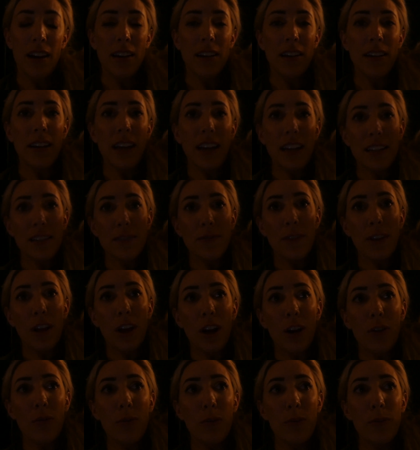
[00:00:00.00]
Next
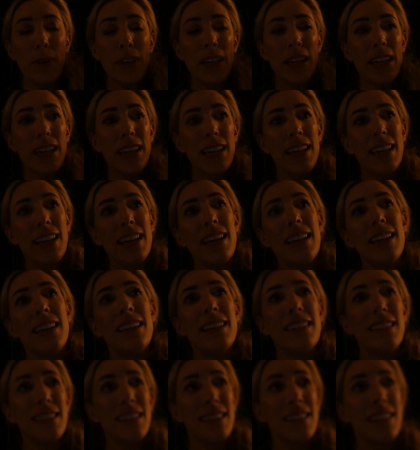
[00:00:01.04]
vlog will be
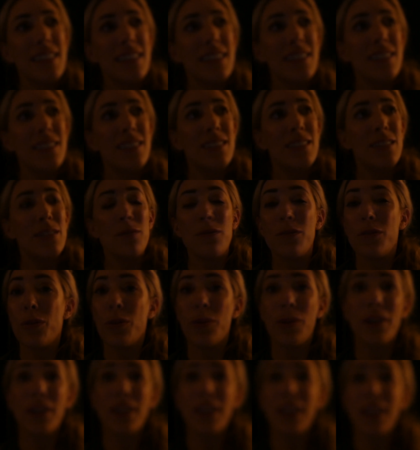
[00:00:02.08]
in
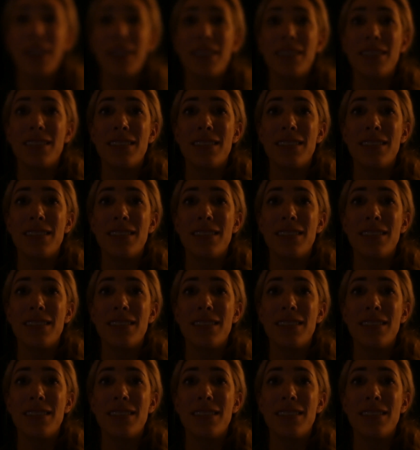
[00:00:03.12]
Florida.